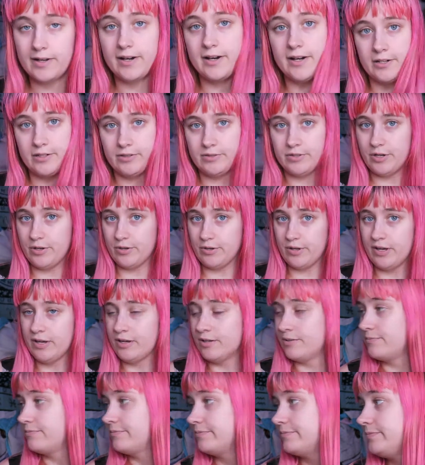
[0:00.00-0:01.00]
I don't know
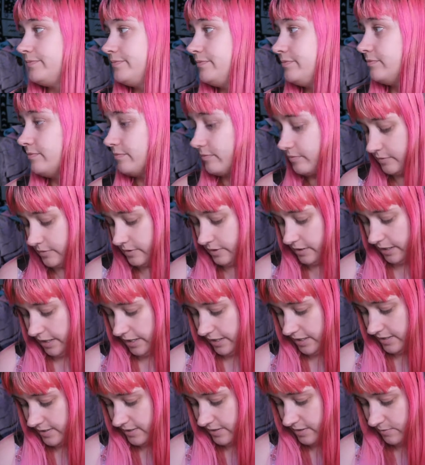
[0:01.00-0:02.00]
yet.
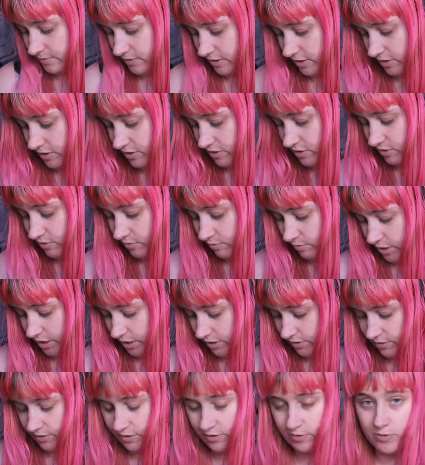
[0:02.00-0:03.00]
Like, it seems like it's doing
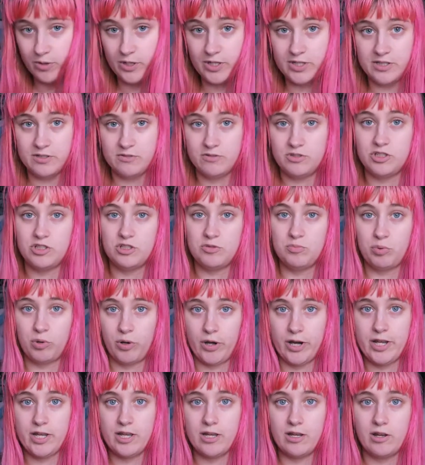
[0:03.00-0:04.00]
better than it was. It was just
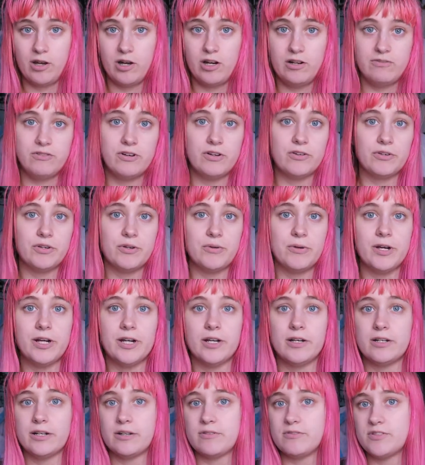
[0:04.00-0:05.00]
breaking off
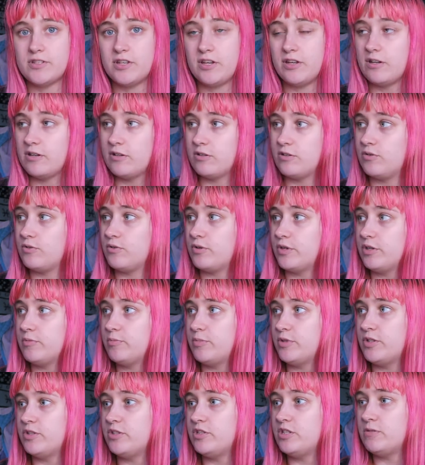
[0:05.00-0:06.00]
everywhere and I was getting
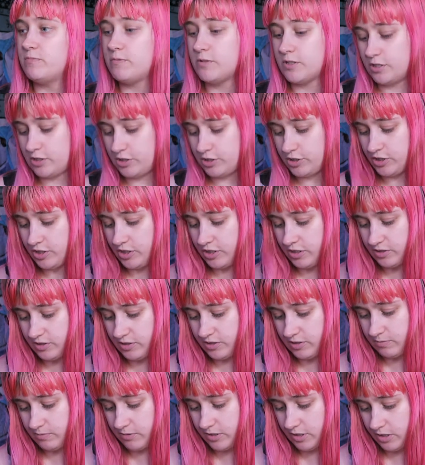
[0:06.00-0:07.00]
annoyed, but the deep conditioning
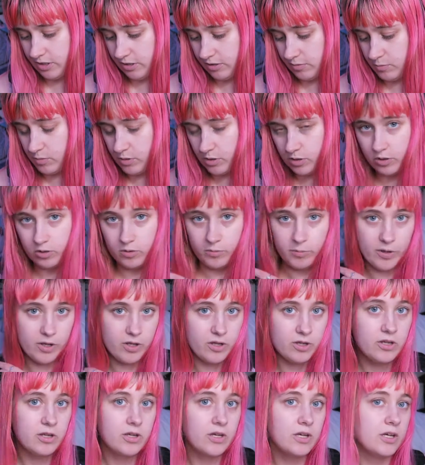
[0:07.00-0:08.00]
seemed to help a little
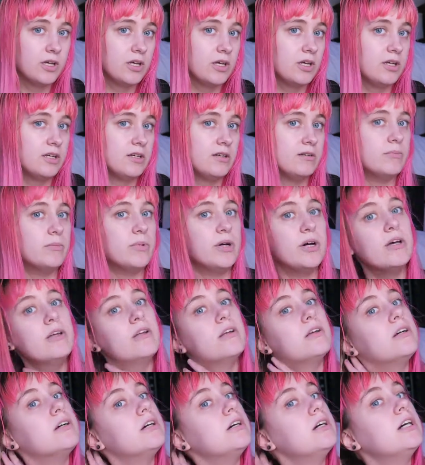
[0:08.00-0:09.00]
bit.
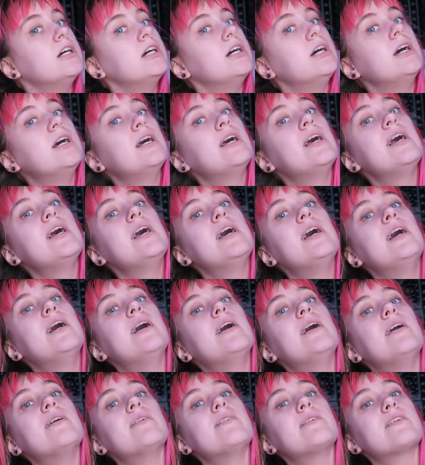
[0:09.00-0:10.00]
But I
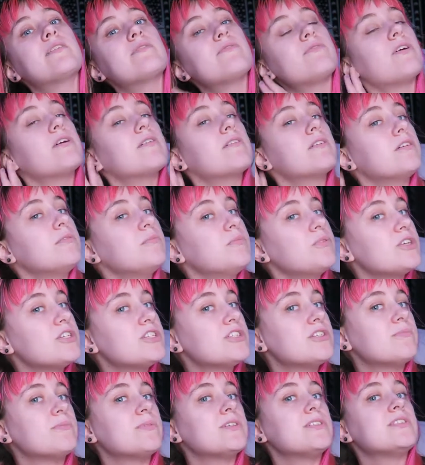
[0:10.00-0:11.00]
think if I'm gonna
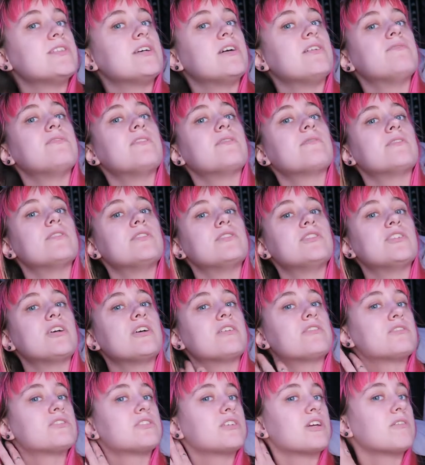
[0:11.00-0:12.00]
bleach it myself, I'm gonna
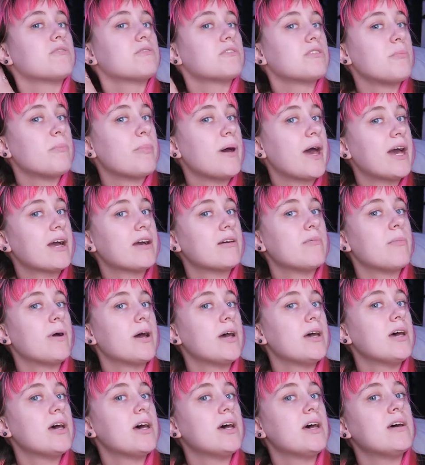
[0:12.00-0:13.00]
try and start with the back of
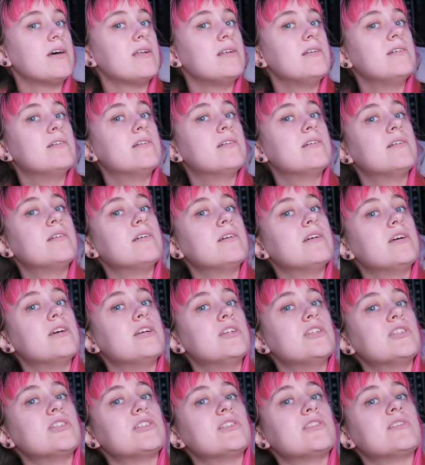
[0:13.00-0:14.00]
my head
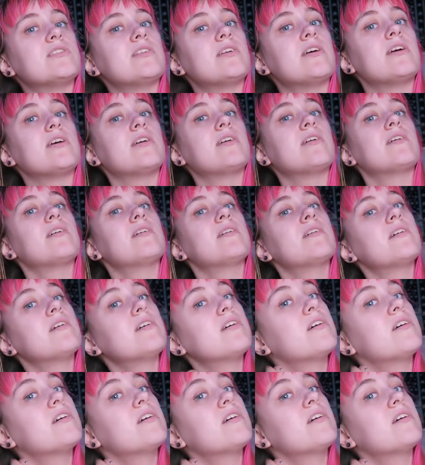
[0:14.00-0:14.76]
and just like